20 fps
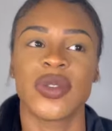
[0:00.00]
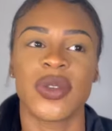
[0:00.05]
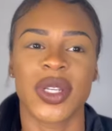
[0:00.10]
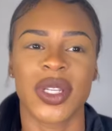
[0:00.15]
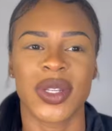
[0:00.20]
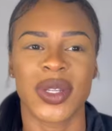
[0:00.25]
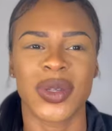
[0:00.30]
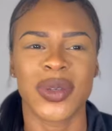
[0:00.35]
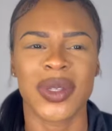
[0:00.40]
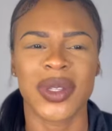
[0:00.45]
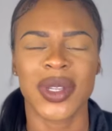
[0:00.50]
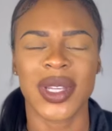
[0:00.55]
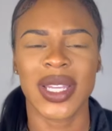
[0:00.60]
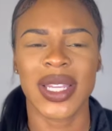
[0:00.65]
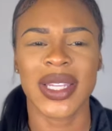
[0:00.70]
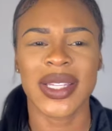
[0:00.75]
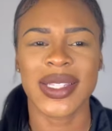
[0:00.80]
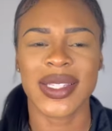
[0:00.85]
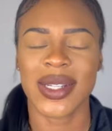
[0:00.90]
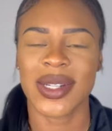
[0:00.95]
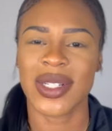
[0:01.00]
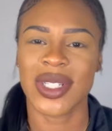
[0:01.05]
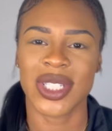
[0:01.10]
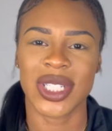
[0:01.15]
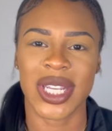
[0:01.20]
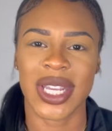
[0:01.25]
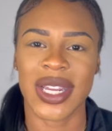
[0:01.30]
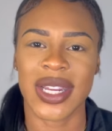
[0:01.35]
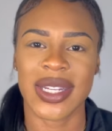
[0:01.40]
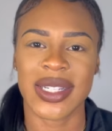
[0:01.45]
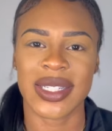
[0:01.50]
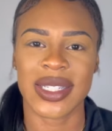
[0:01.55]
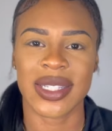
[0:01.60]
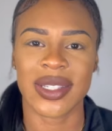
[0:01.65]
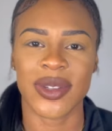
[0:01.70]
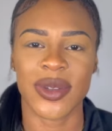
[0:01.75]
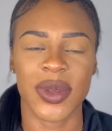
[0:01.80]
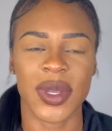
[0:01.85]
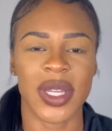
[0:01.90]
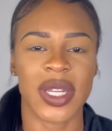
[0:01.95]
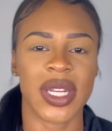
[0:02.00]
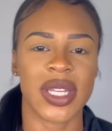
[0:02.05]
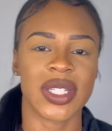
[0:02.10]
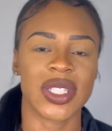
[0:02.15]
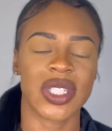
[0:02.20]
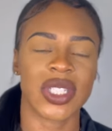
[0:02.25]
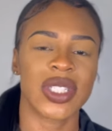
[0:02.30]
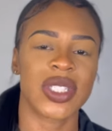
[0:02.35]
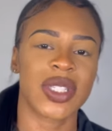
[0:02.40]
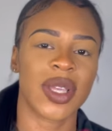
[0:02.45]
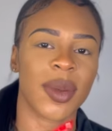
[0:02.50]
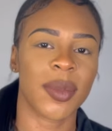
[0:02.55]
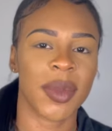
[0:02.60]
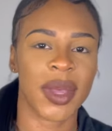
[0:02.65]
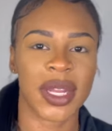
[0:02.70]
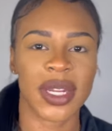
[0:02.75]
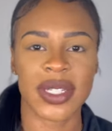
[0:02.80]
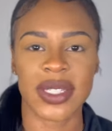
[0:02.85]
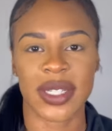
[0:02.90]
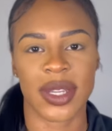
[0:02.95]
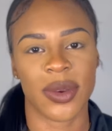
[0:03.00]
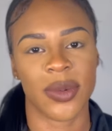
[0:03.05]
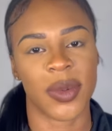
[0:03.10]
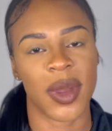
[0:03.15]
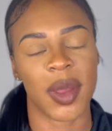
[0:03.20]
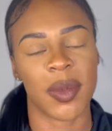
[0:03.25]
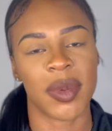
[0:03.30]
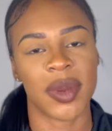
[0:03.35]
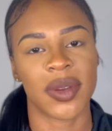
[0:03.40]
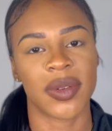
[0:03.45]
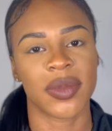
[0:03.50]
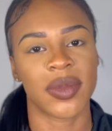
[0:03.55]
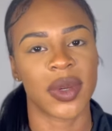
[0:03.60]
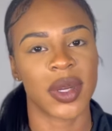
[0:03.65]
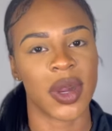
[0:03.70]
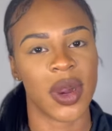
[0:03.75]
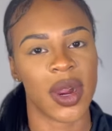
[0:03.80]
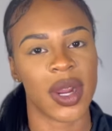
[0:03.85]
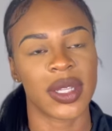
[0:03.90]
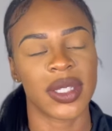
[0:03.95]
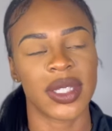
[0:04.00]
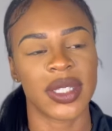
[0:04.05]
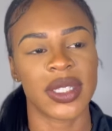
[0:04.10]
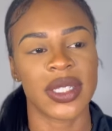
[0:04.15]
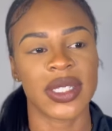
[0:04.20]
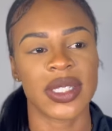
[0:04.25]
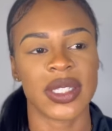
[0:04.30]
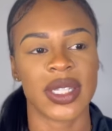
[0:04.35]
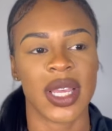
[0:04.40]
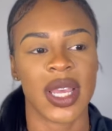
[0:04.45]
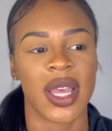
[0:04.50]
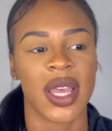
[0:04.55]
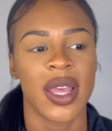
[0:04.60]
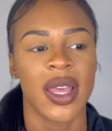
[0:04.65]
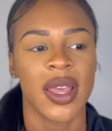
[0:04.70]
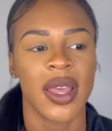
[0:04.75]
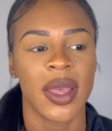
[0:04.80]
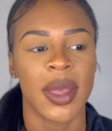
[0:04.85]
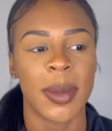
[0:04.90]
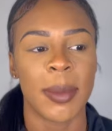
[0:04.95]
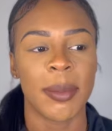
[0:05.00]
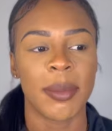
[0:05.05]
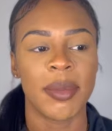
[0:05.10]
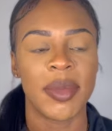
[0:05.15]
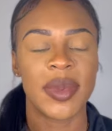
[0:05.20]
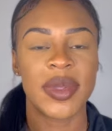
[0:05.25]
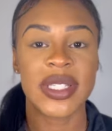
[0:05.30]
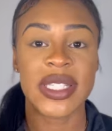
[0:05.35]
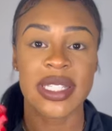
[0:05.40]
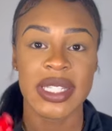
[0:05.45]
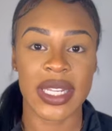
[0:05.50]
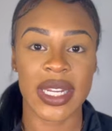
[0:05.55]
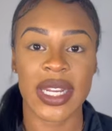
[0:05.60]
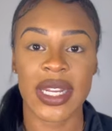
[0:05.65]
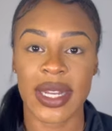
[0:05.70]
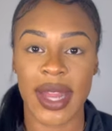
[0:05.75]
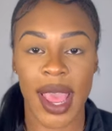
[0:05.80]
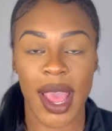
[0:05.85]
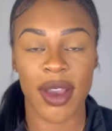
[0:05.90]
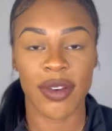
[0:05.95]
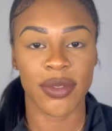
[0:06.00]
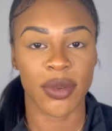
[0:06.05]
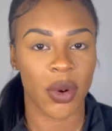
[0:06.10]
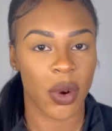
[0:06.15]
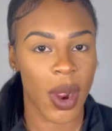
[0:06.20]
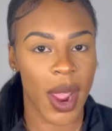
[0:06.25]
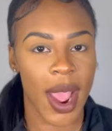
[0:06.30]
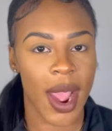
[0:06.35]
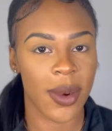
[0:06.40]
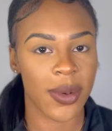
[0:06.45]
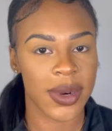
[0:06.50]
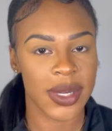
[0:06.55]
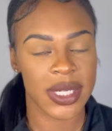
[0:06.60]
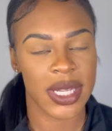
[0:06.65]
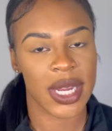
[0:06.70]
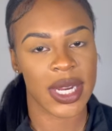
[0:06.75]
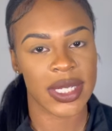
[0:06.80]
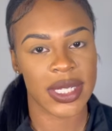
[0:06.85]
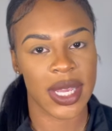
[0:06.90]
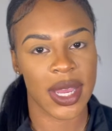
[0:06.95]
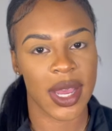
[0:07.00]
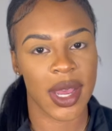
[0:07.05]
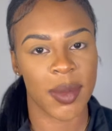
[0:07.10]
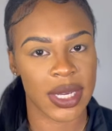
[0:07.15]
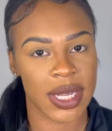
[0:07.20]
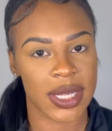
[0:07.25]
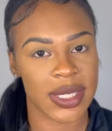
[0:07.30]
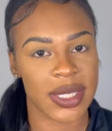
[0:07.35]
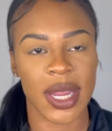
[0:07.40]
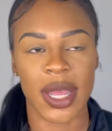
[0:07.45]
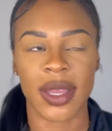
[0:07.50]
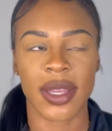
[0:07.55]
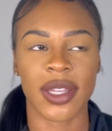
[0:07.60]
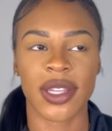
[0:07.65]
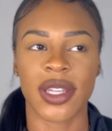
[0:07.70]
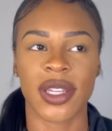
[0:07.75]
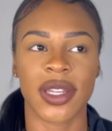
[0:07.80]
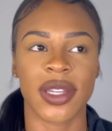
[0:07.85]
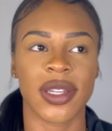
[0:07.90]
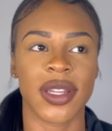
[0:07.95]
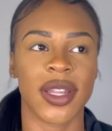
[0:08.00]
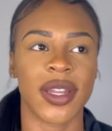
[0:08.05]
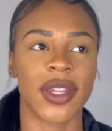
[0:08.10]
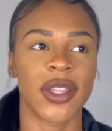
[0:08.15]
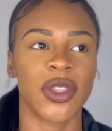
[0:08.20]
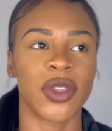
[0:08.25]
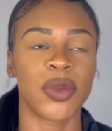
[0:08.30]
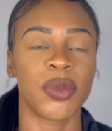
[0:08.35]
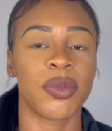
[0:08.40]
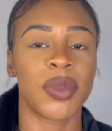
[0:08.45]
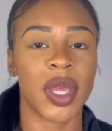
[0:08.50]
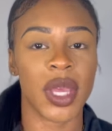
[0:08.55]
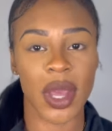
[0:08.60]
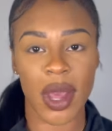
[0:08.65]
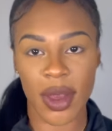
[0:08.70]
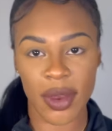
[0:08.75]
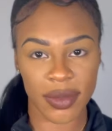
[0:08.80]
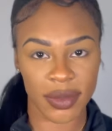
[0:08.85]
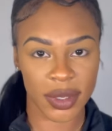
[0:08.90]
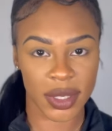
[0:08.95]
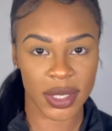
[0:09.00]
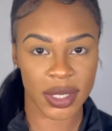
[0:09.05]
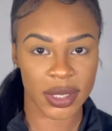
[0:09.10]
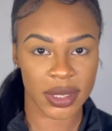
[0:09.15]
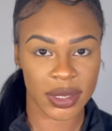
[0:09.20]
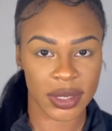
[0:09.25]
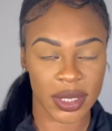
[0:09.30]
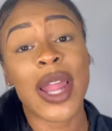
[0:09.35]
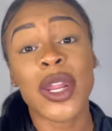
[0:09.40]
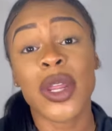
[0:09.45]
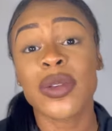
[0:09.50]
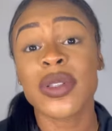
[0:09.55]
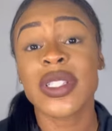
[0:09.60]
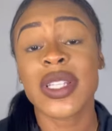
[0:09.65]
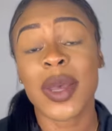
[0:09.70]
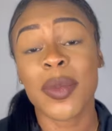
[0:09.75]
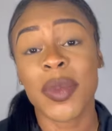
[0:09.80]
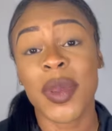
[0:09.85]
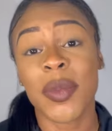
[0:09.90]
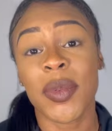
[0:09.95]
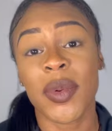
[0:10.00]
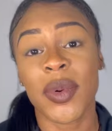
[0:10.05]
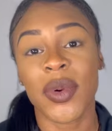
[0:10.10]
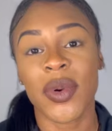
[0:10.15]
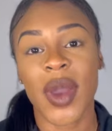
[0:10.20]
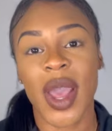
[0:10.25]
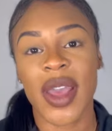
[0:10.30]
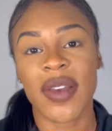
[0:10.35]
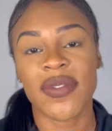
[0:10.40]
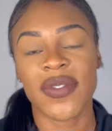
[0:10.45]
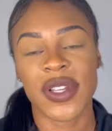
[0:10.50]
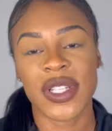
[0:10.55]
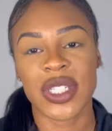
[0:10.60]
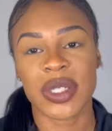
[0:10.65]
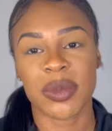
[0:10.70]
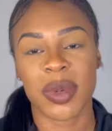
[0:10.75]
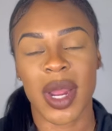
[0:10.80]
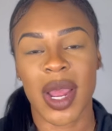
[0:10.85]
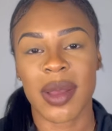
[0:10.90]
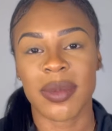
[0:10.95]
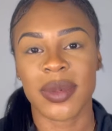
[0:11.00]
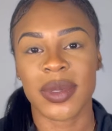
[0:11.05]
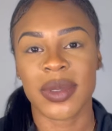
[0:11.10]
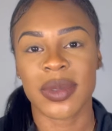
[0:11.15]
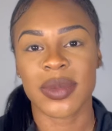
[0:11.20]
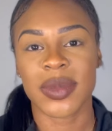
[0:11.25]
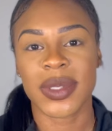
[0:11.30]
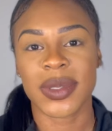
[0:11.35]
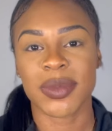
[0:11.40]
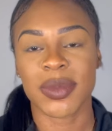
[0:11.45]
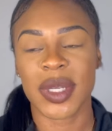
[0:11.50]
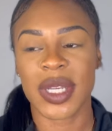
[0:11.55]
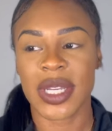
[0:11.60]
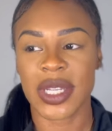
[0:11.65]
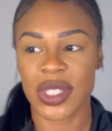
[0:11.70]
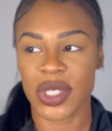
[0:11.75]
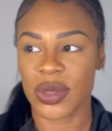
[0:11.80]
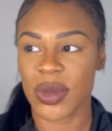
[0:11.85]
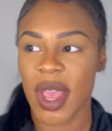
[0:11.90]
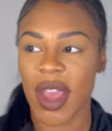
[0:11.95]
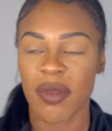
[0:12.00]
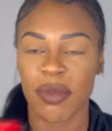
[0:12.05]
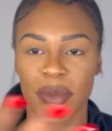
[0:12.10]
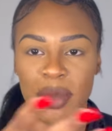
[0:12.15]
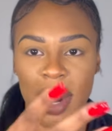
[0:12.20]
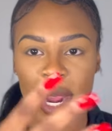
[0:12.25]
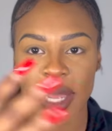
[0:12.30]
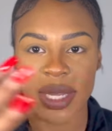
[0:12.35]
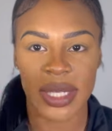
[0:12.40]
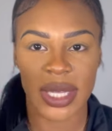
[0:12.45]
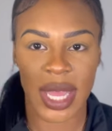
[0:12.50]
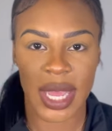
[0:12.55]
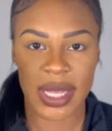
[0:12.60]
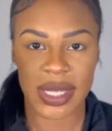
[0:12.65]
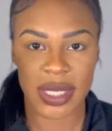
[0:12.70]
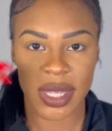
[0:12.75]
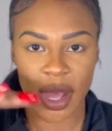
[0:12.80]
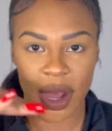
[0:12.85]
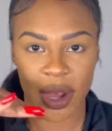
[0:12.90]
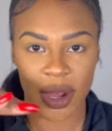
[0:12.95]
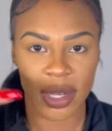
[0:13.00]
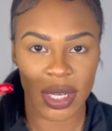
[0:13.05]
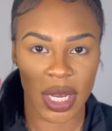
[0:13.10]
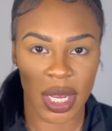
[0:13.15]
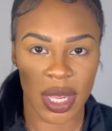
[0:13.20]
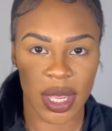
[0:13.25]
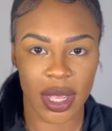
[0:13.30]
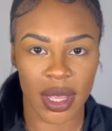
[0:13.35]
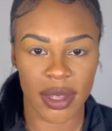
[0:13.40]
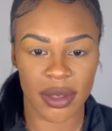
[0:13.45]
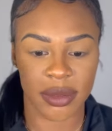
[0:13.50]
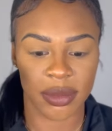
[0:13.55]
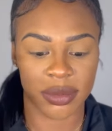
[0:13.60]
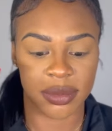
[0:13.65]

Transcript: you can do, you can get certain chairs and you can adjust your bed a certain way, but regardless, sitting down for hours at a time, that's not good. And then you bent over. I know some people who have vision problems because you have bright lights all day.